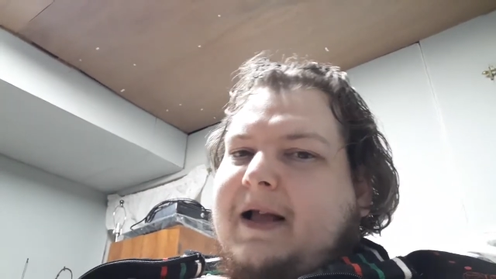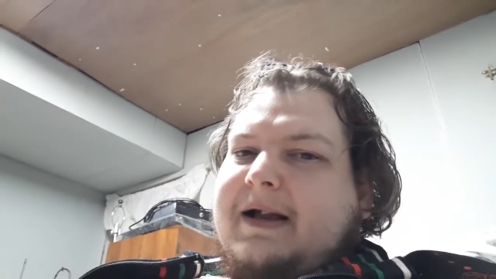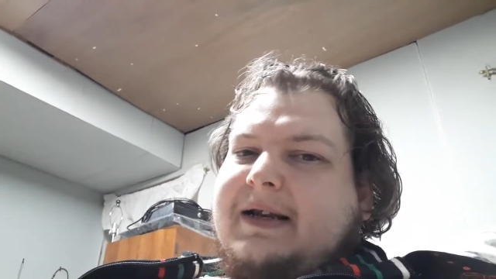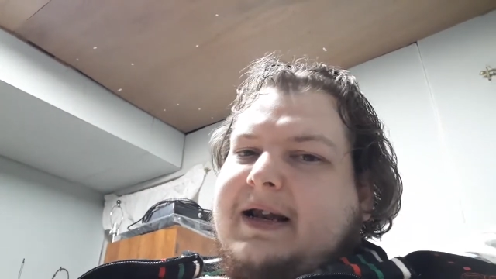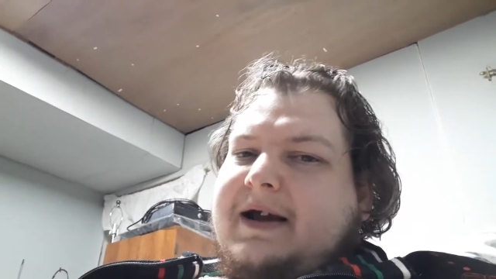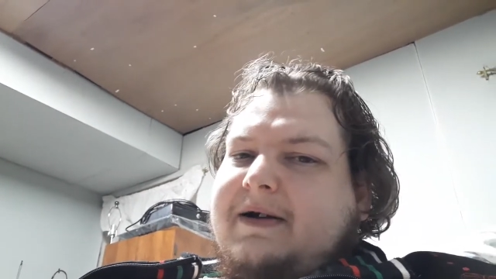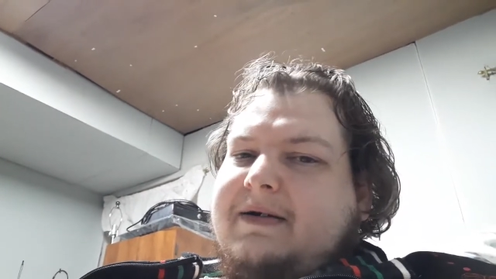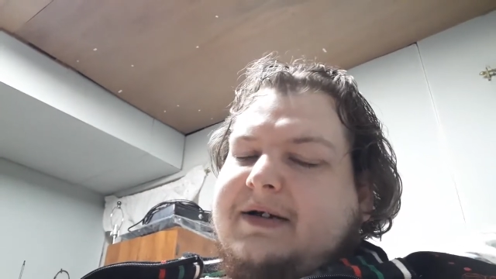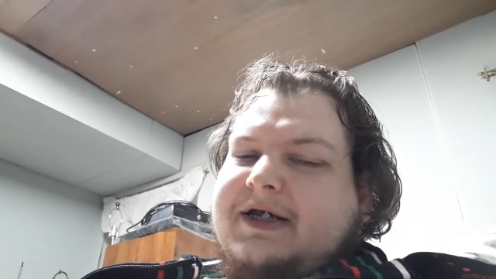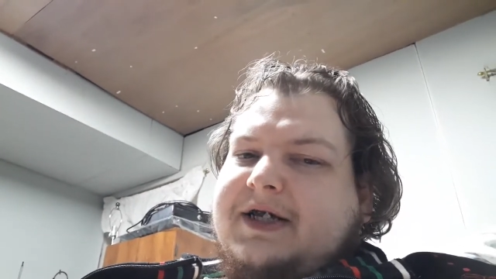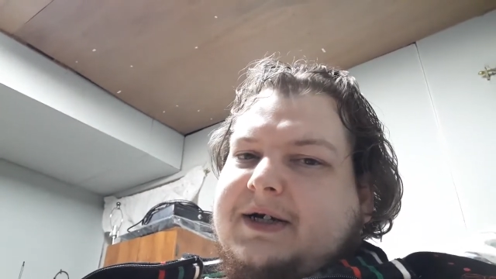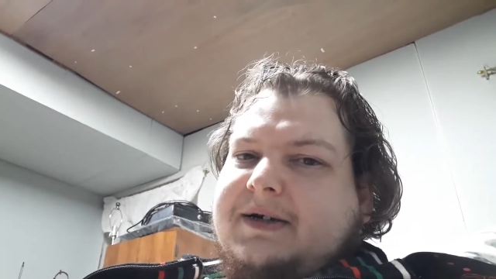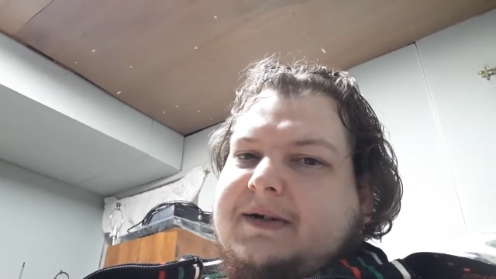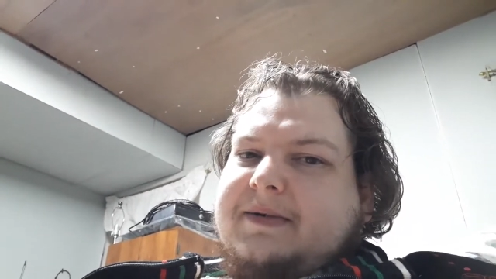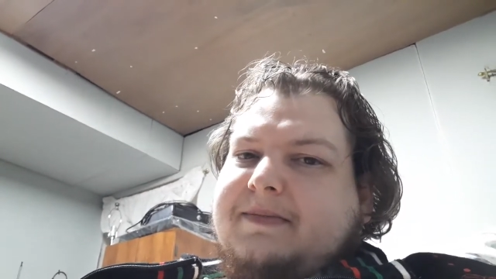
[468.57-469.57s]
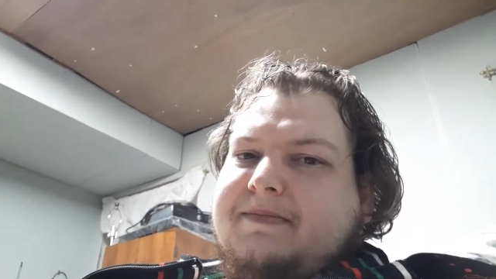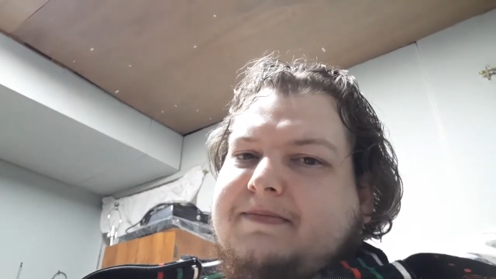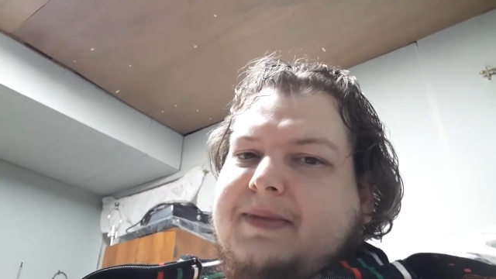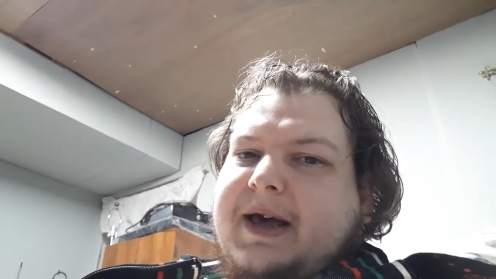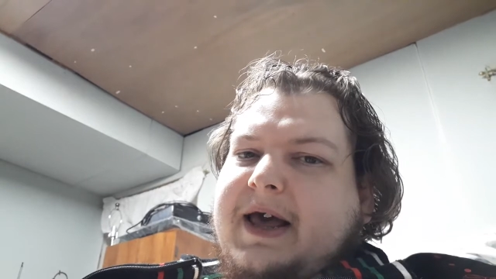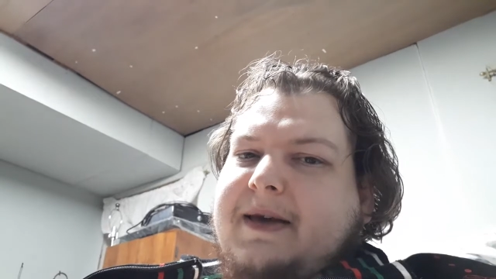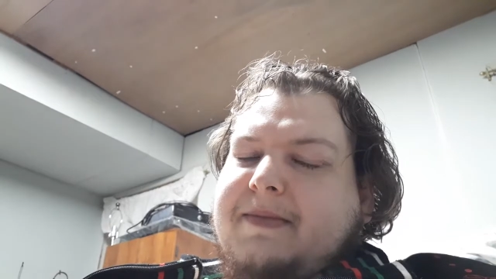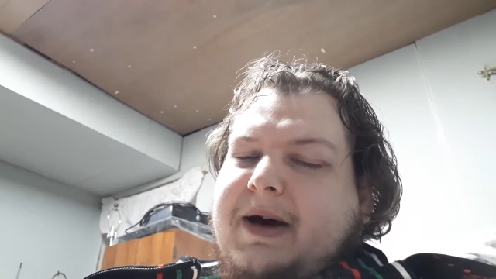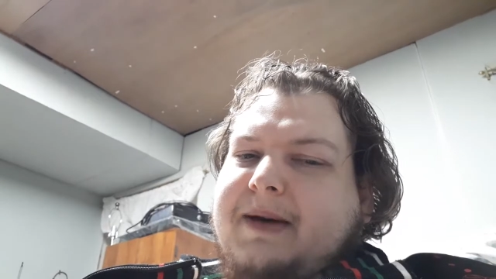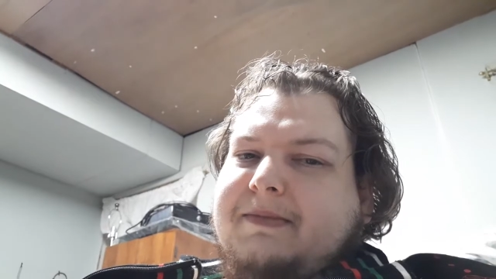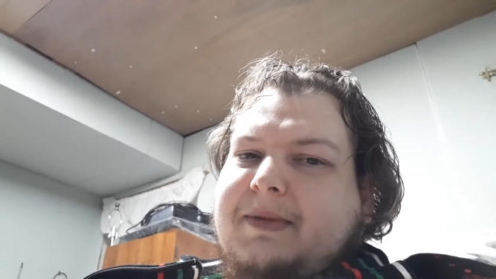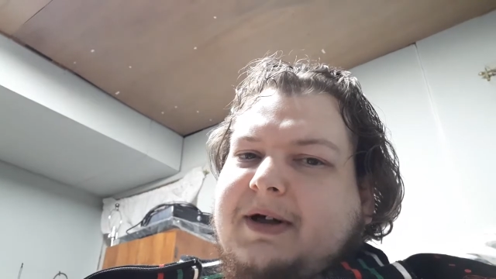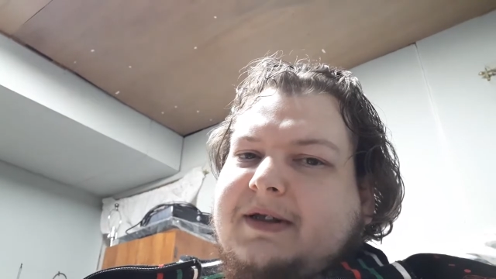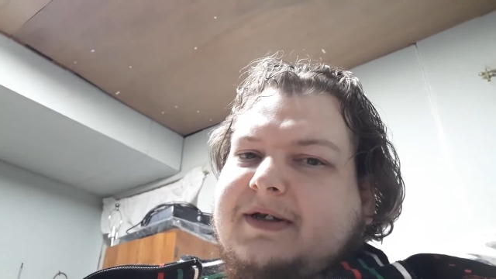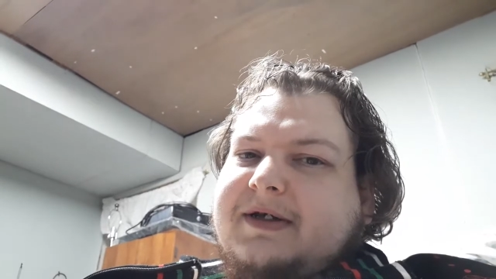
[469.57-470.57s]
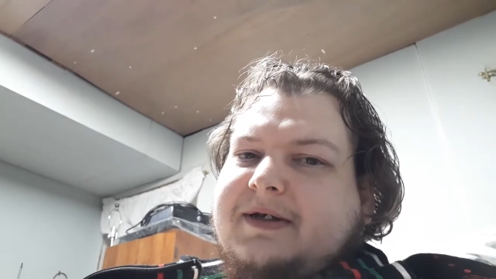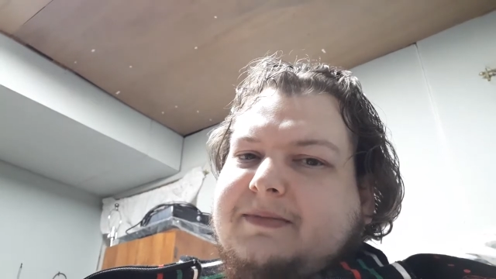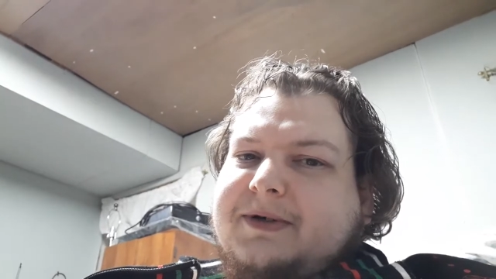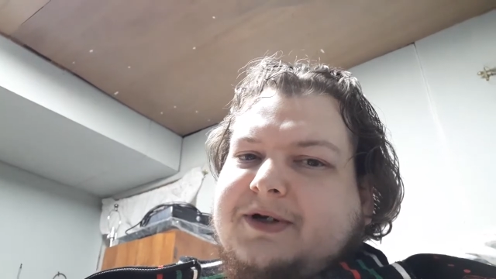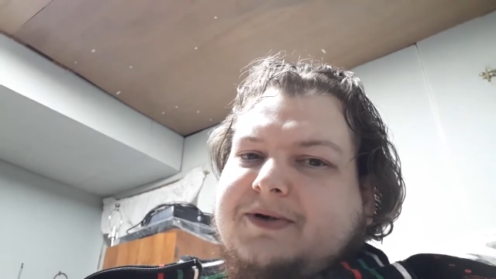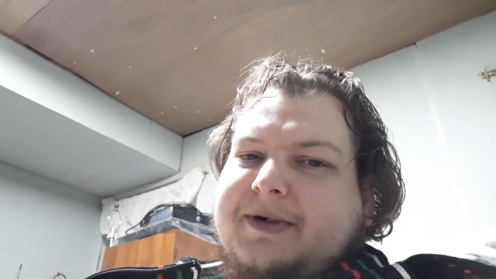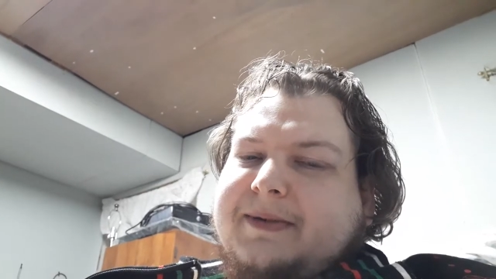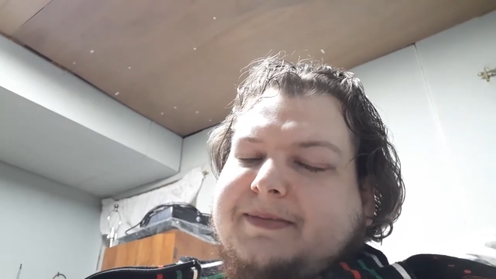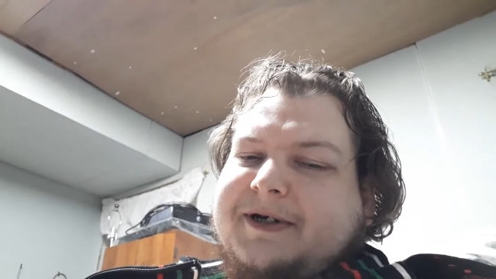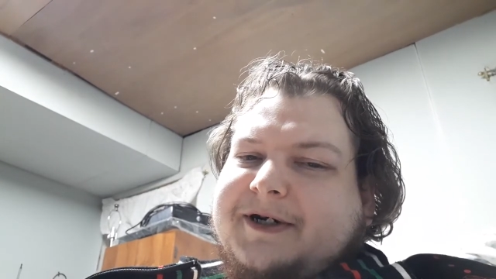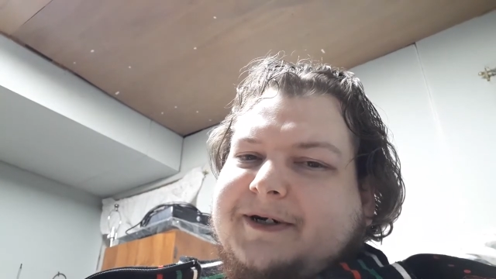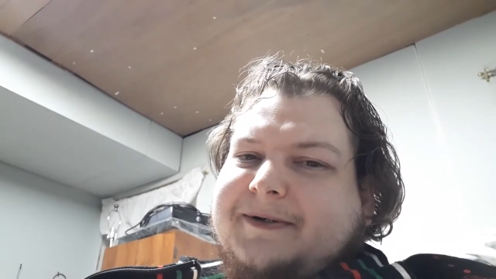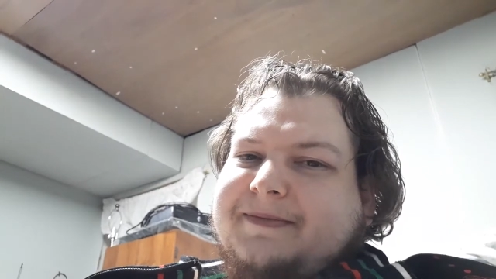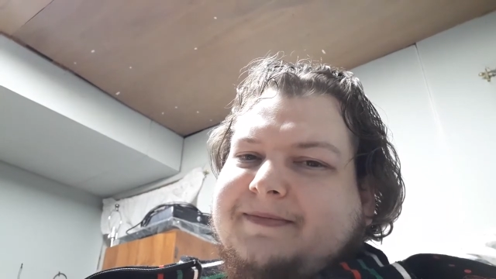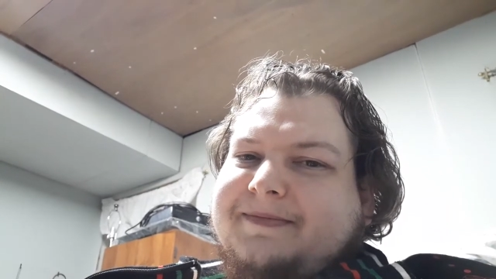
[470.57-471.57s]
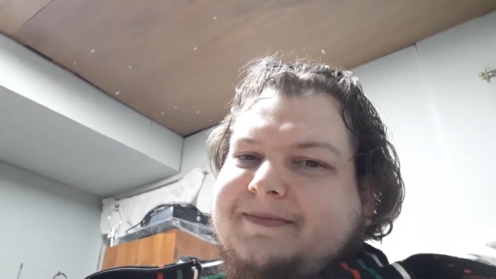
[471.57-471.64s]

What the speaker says: Now it's a pay-by-month subscription.